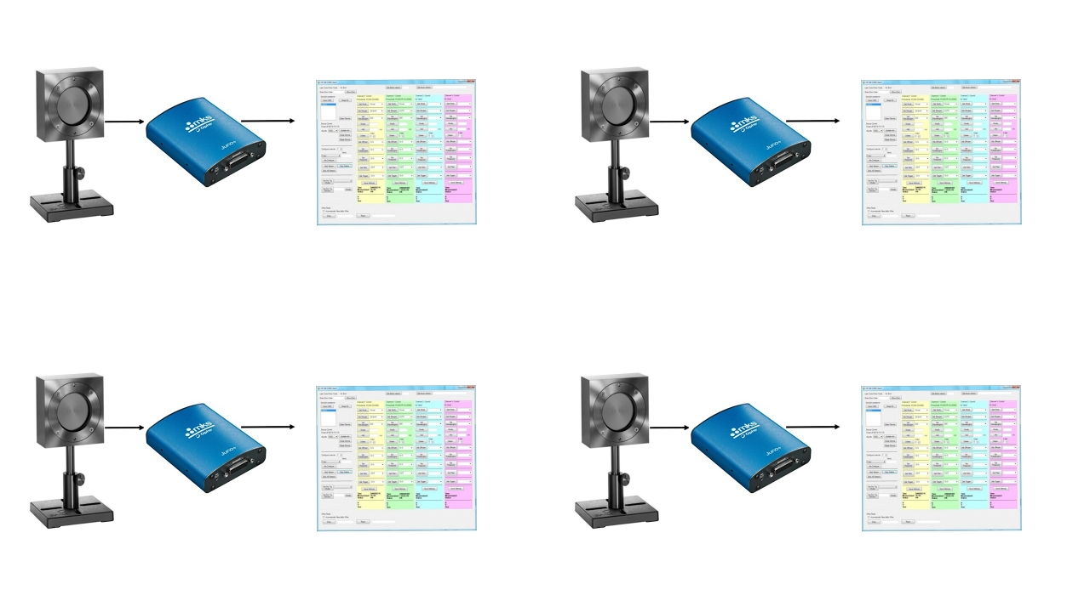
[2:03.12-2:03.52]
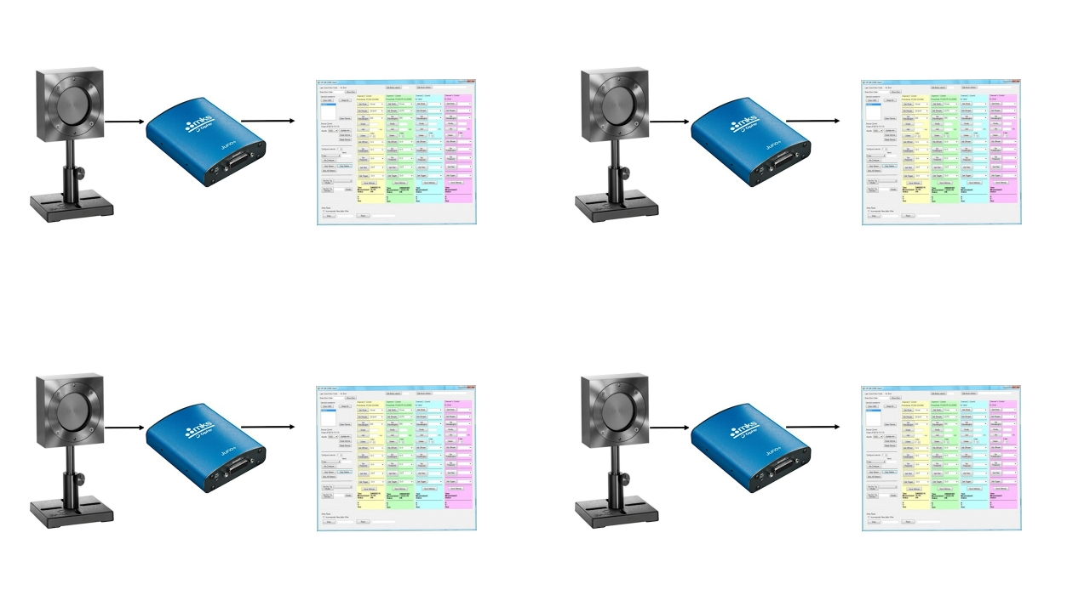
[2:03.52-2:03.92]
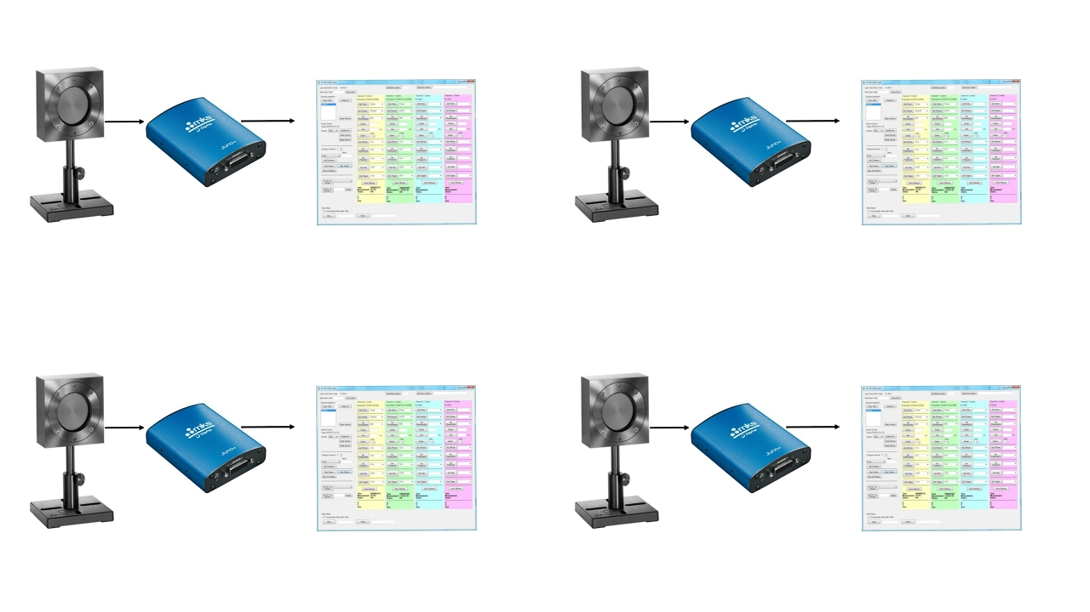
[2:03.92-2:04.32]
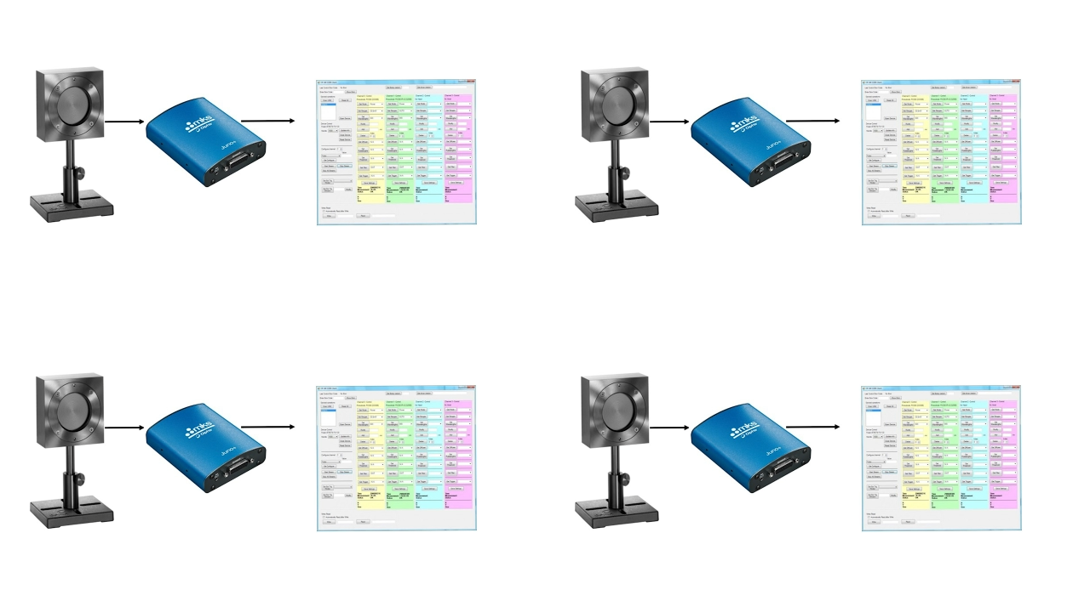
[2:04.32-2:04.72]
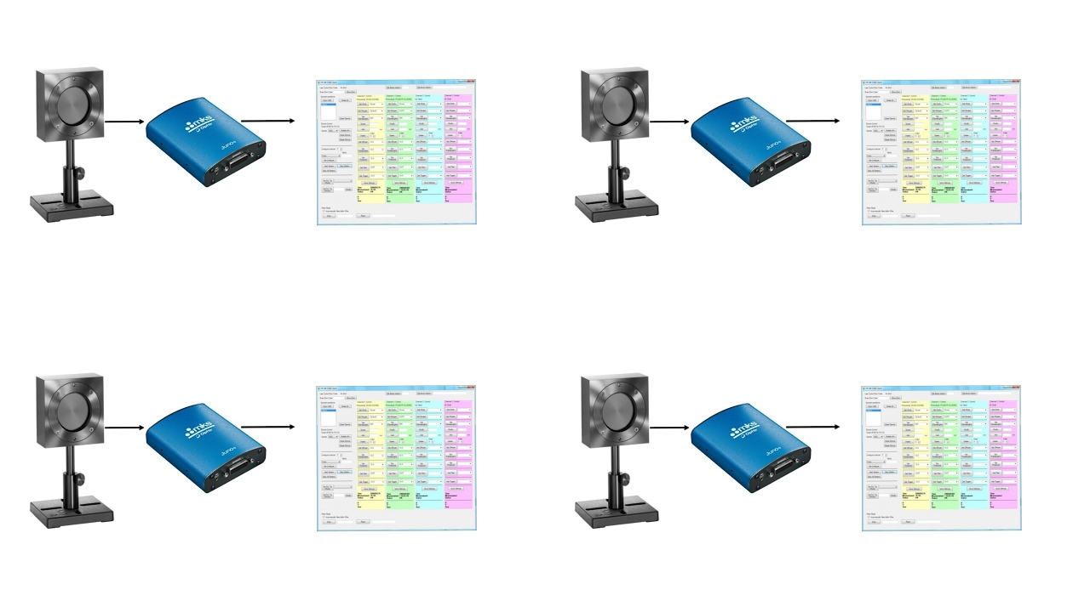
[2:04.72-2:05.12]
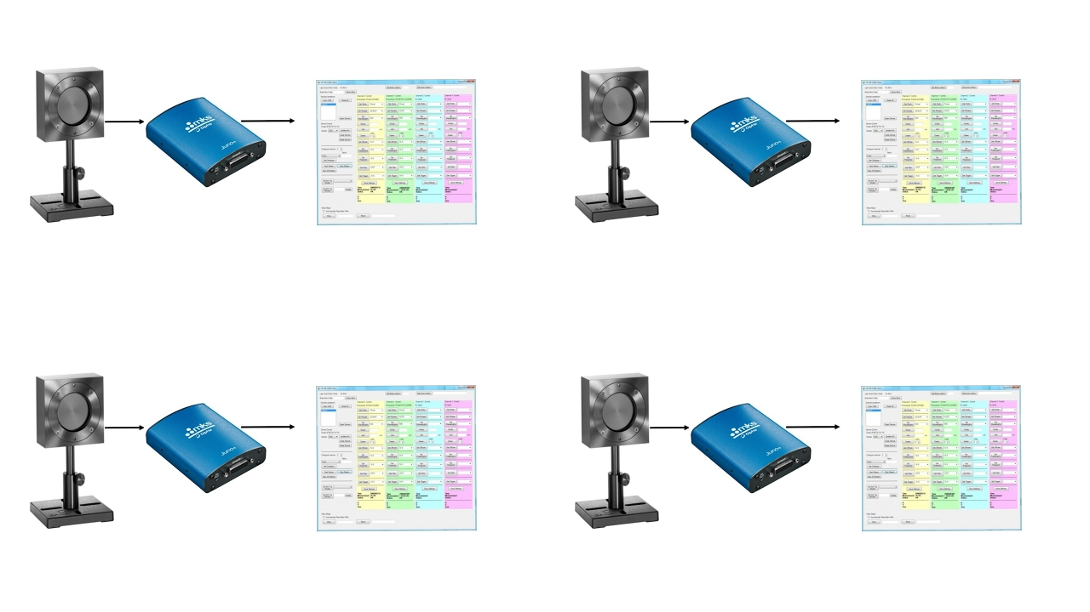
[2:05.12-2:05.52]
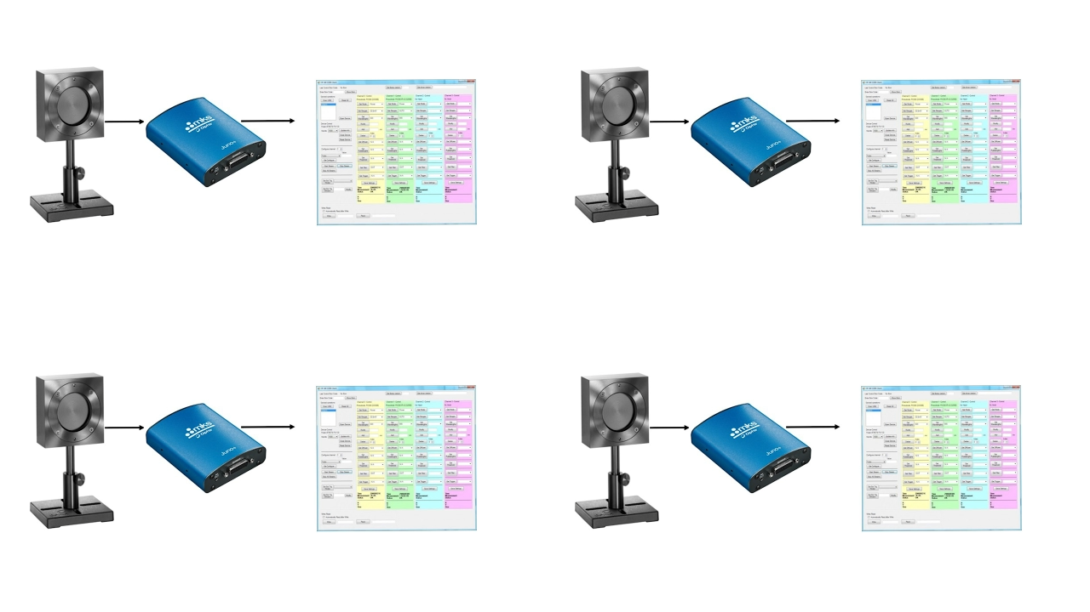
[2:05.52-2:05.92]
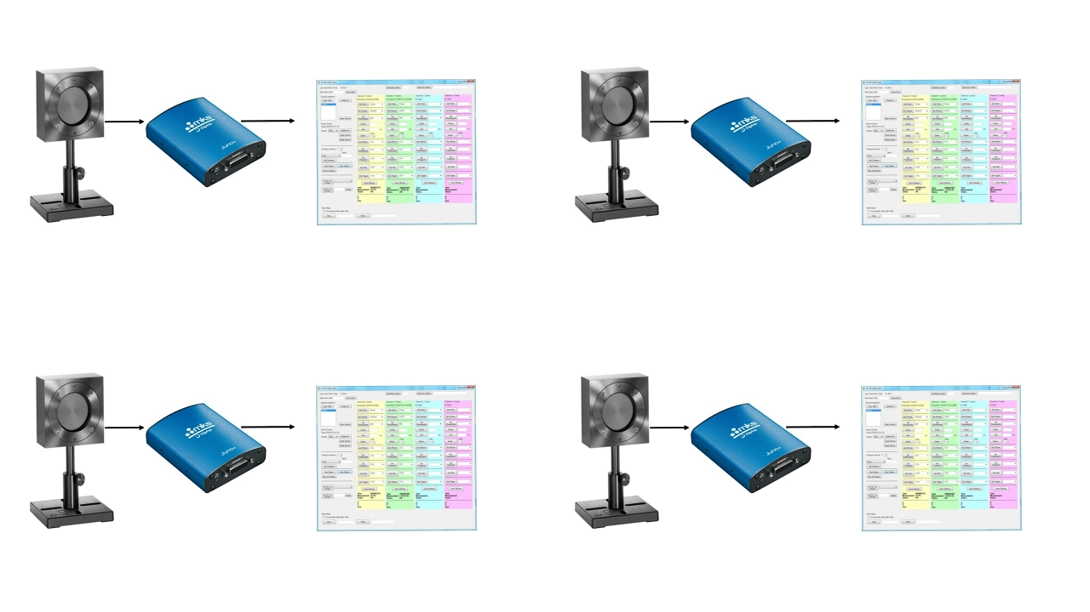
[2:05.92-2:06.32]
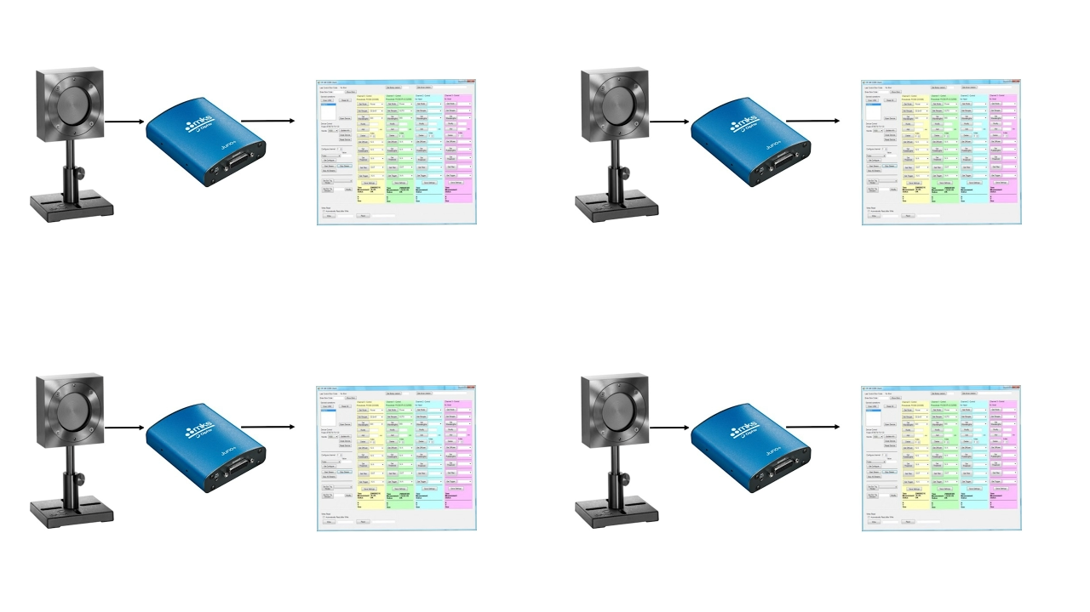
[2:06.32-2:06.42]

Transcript: Nobody's mouth can be seen.